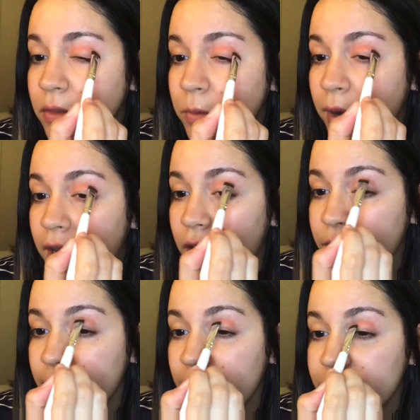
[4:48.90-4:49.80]
Wow,
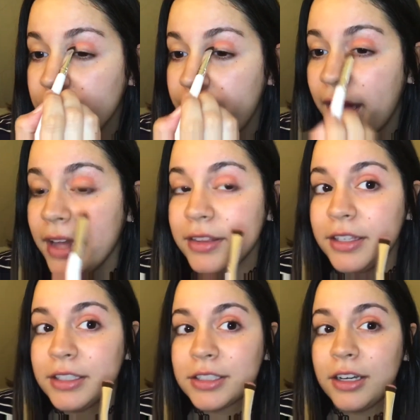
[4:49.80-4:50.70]
right off the bat
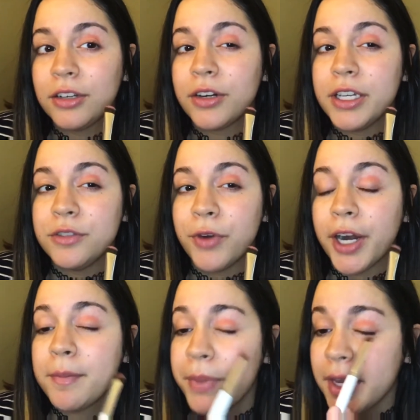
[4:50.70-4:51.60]
this color is
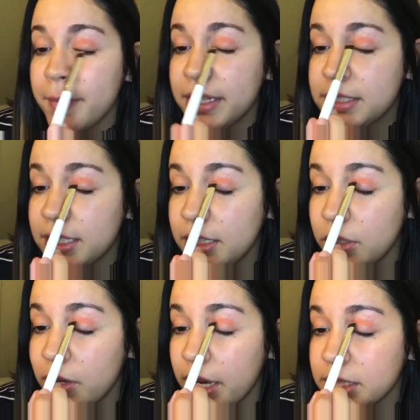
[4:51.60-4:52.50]
very pigmented.
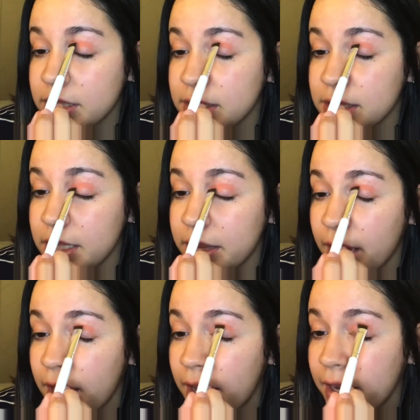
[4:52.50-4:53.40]
You guys can see
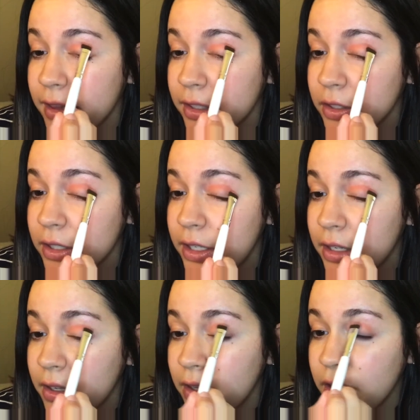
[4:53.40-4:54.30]
that I literally